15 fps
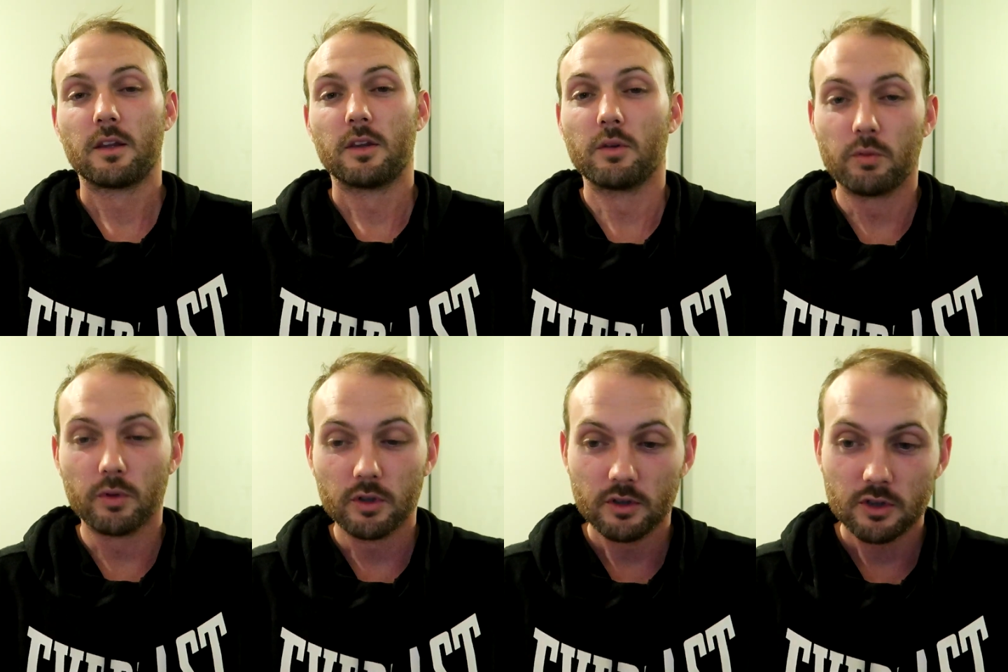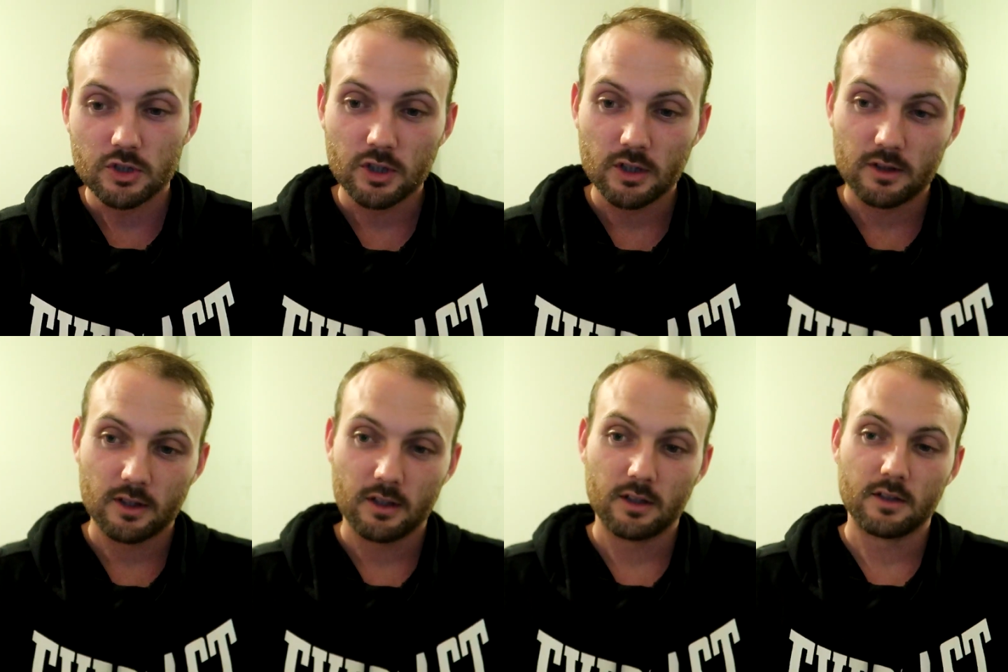the really
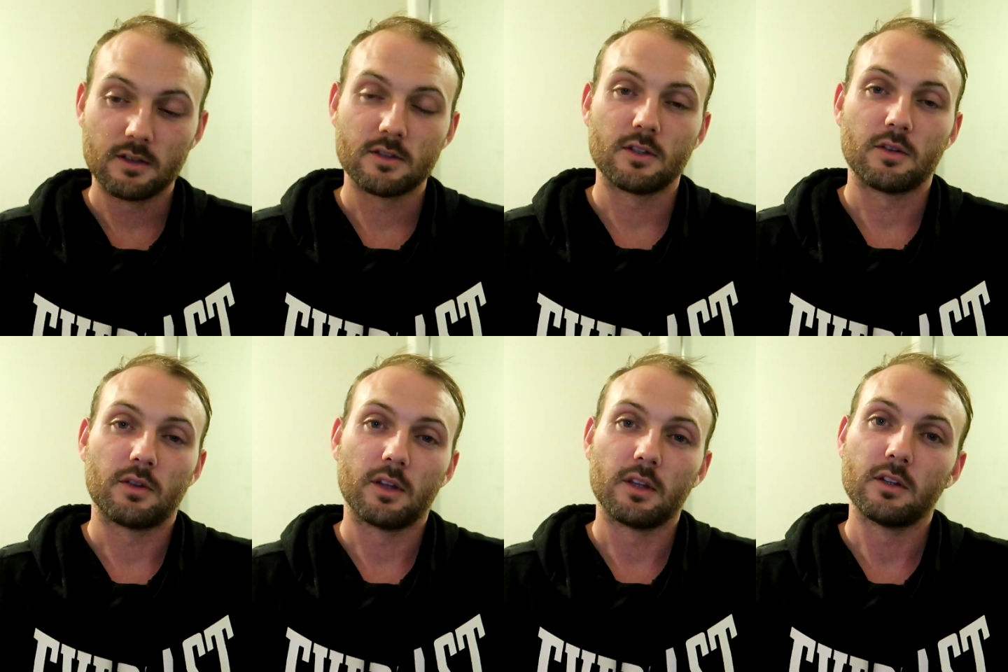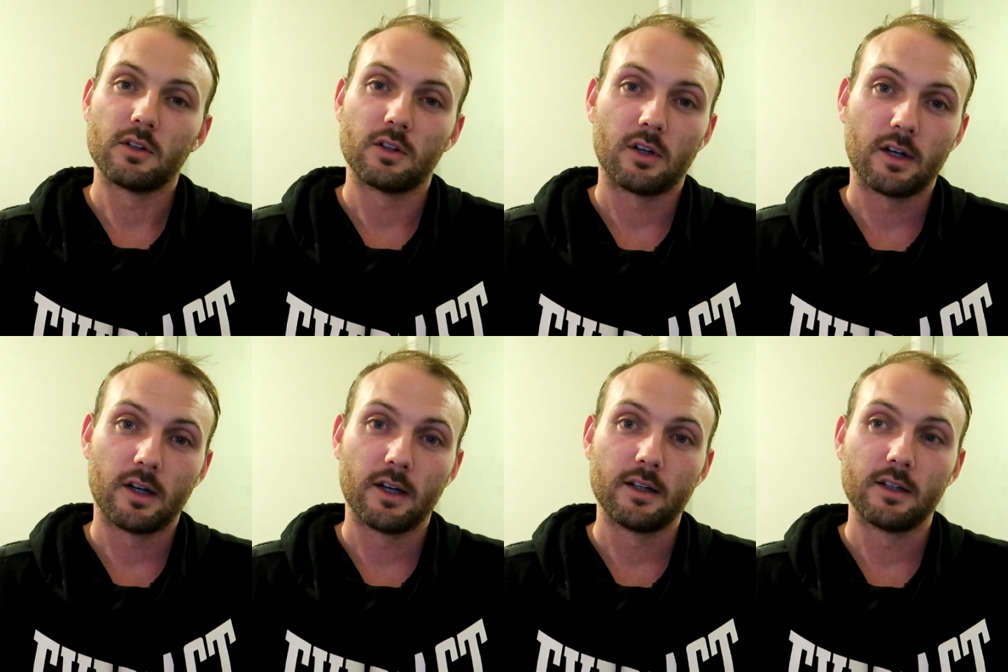shit thing is, the thing that
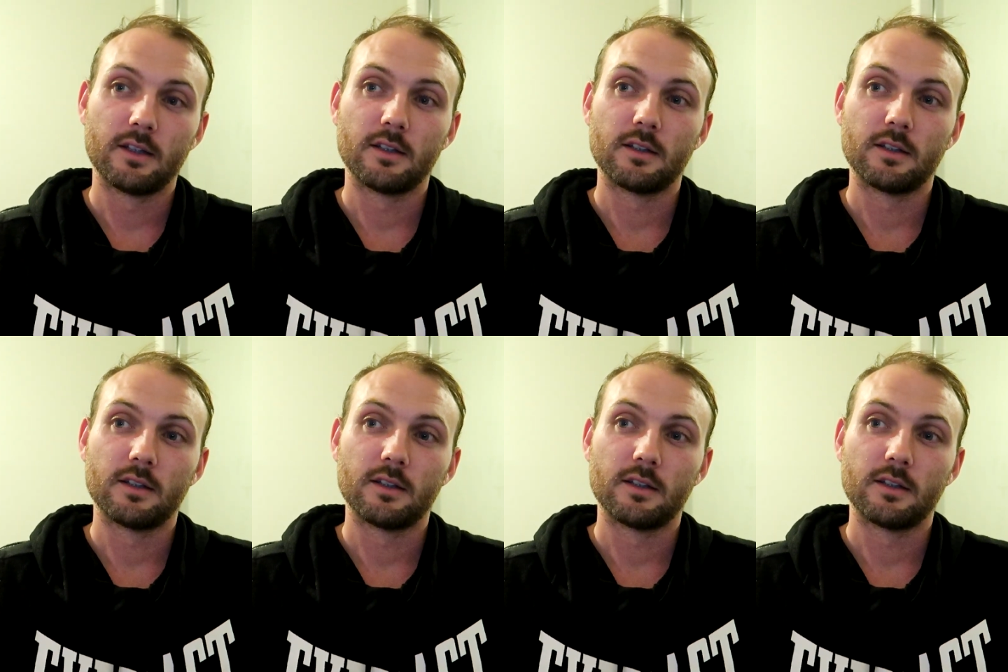I